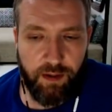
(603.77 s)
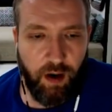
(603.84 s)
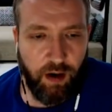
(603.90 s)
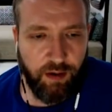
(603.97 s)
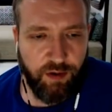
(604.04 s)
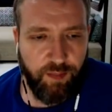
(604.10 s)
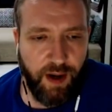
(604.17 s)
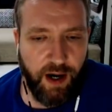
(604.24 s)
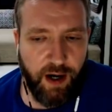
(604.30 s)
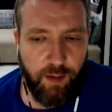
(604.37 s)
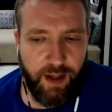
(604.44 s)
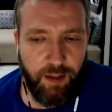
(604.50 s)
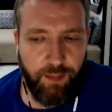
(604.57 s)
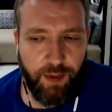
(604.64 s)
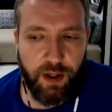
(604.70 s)
on
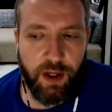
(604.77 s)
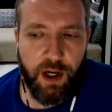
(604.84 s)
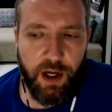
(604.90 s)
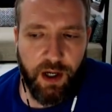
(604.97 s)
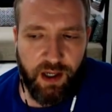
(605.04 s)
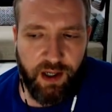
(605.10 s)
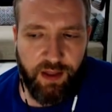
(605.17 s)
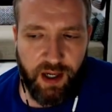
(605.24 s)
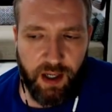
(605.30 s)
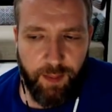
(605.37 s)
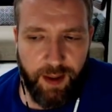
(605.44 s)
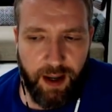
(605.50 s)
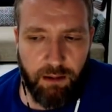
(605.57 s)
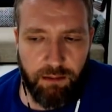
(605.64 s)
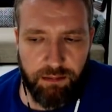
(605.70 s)
Spider-Man, but you think
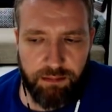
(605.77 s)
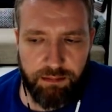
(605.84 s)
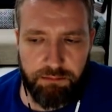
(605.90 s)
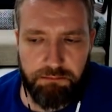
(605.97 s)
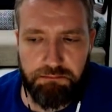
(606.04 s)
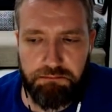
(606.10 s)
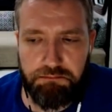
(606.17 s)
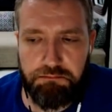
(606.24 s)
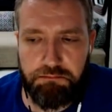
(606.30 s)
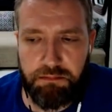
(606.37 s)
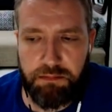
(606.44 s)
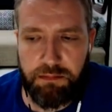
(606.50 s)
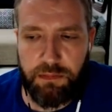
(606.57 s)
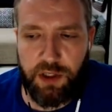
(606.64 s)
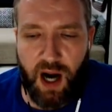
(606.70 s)
about
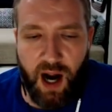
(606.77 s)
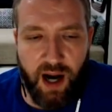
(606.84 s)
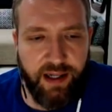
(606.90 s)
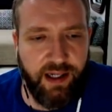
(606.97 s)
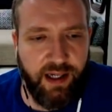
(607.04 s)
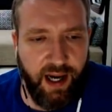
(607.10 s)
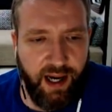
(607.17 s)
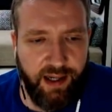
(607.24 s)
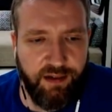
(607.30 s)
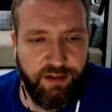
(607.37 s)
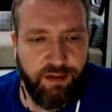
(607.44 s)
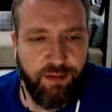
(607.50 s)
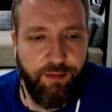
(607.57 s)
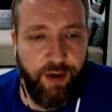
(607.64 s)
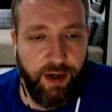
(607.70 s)
Donny
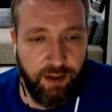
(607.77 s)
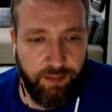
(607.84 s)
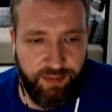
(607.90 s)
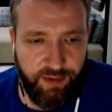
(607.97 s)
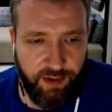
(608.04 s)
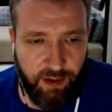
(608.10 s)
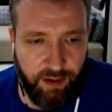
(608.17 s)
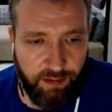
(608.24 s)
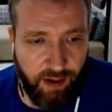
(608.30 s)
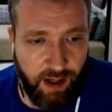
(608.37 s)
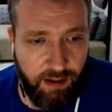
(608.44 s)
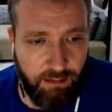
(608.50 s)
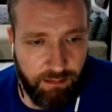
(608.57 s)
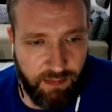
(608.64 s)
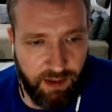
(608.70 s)
Cates Venom series,
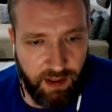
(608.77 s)
right?